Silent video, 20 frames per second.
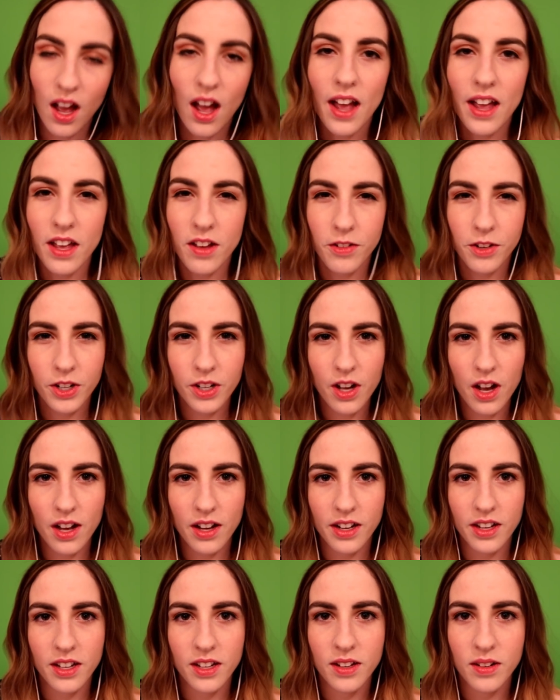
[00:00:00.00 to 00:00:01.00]
I ever
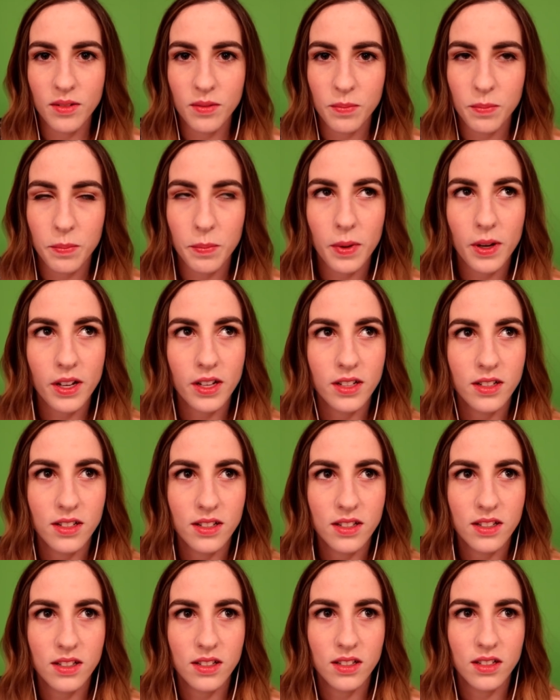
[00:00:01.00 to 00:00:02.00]
got it.
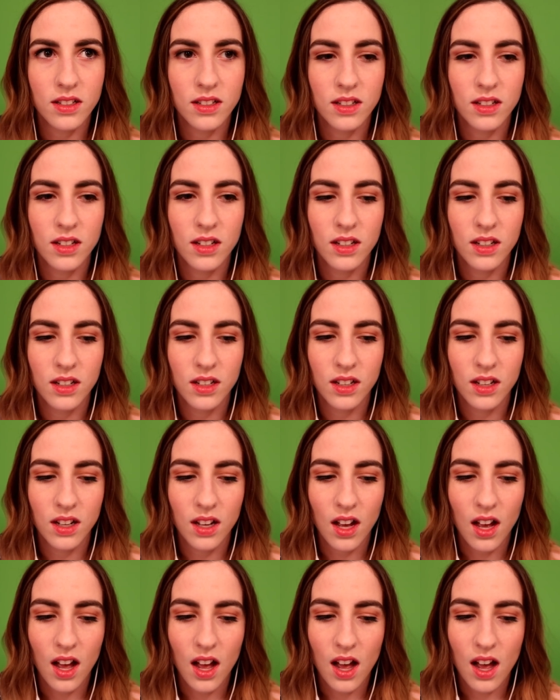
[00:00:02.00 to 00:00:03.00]
But
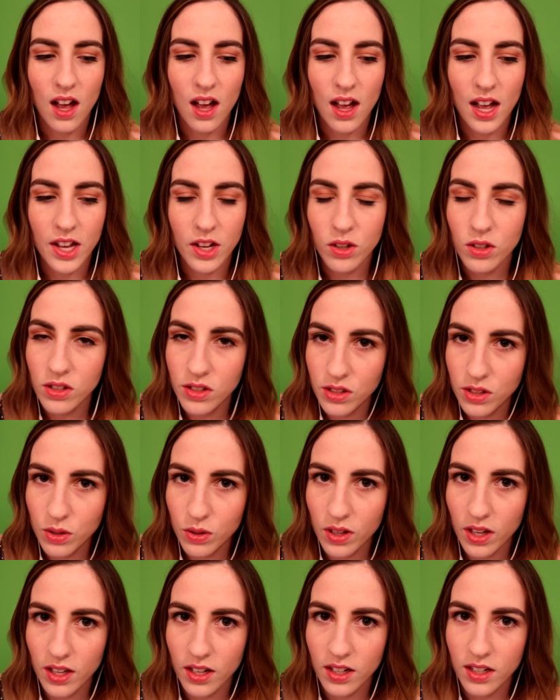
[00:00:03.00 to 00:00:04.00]
I
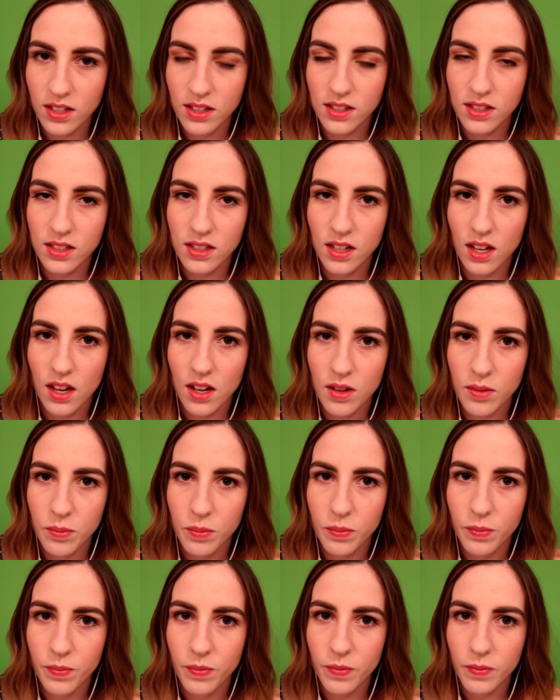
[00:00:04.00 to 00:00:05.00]
also get it
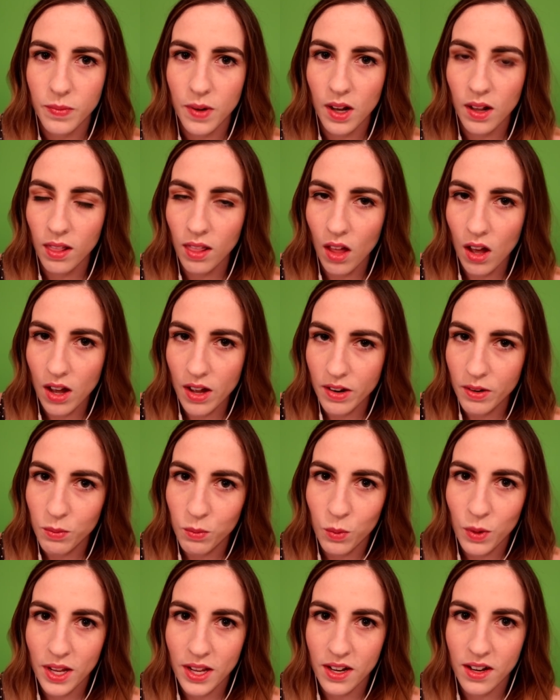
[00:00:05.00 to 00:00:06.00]
a lot
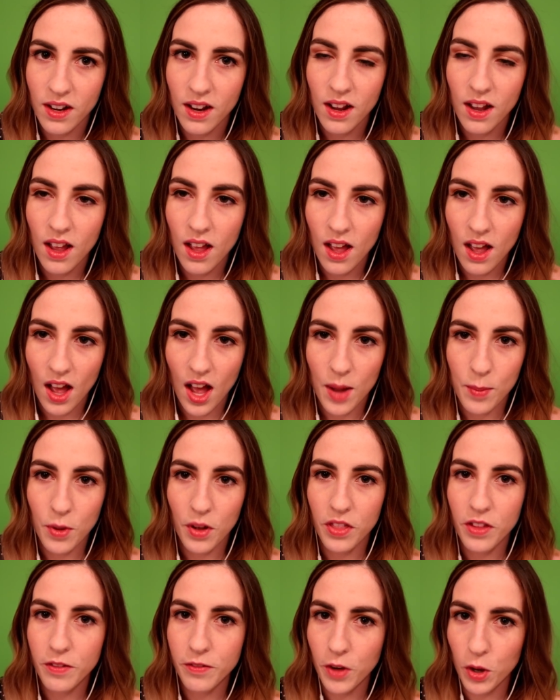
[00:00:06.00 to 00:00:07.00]
when I'm
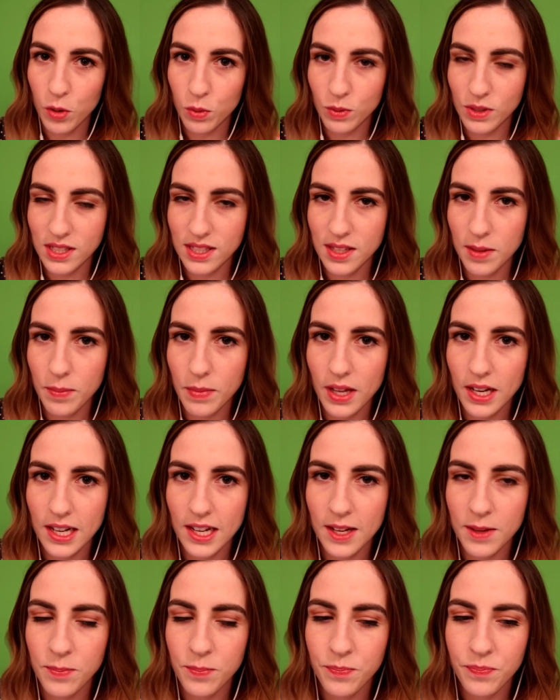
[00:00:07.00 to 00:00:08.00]
on the phone with
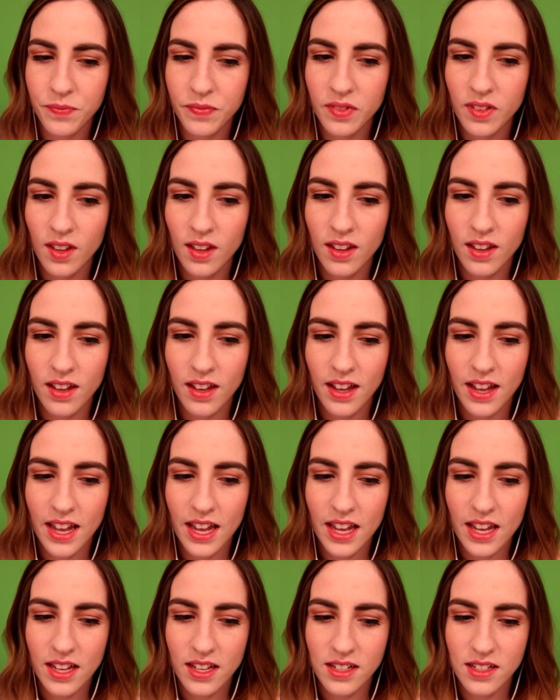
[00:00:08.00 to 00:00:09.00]
somebody
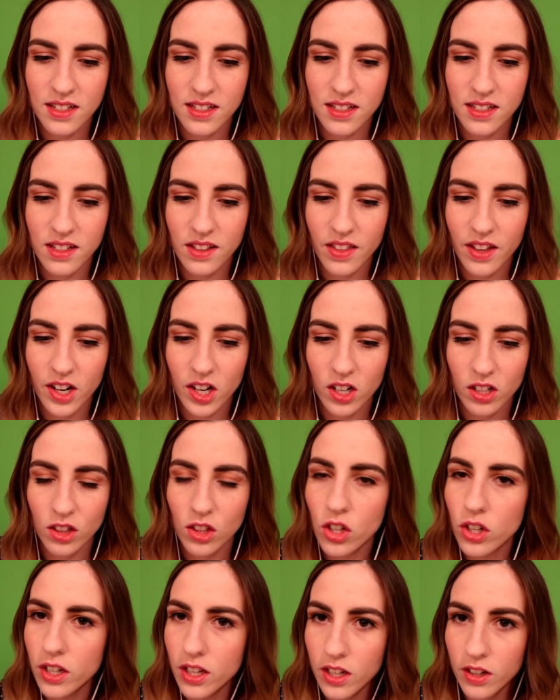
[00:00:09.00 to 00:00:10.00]
and they're
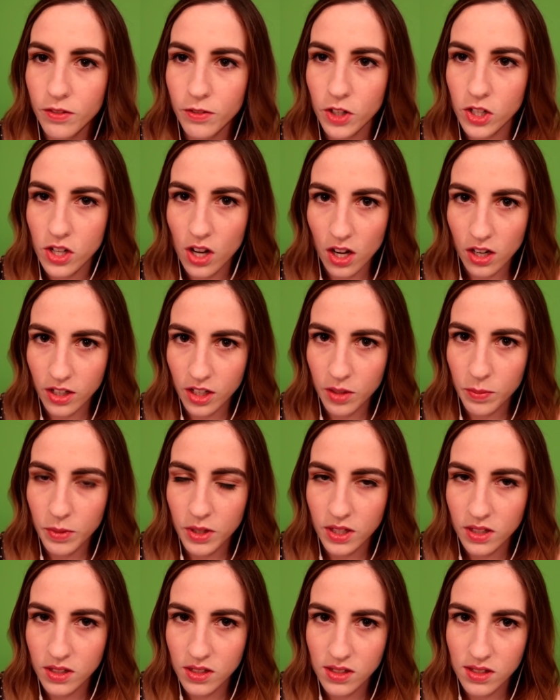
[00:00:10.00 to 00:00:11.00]
looking for
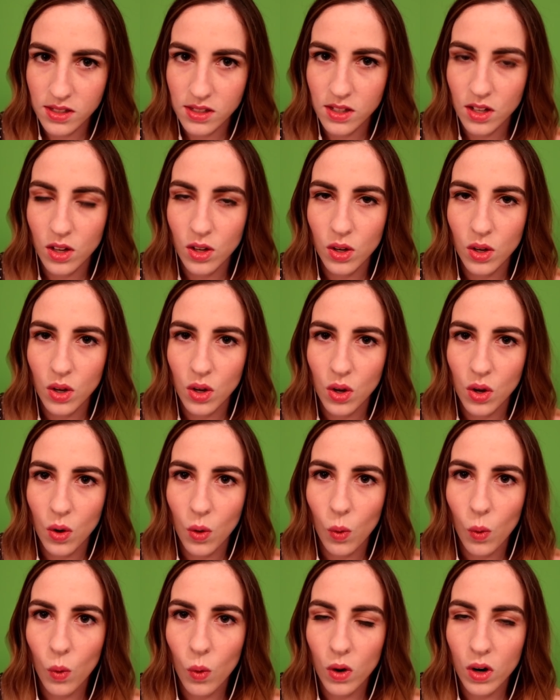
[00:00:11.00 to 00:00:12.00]
documents,
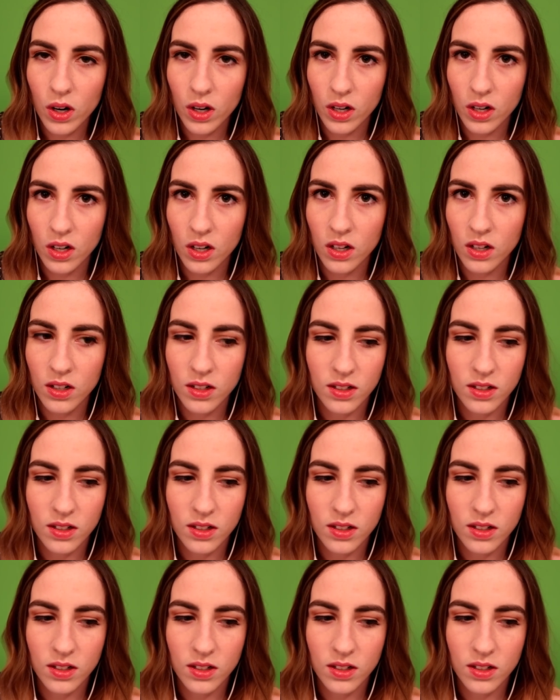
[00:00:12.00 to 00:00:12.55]
or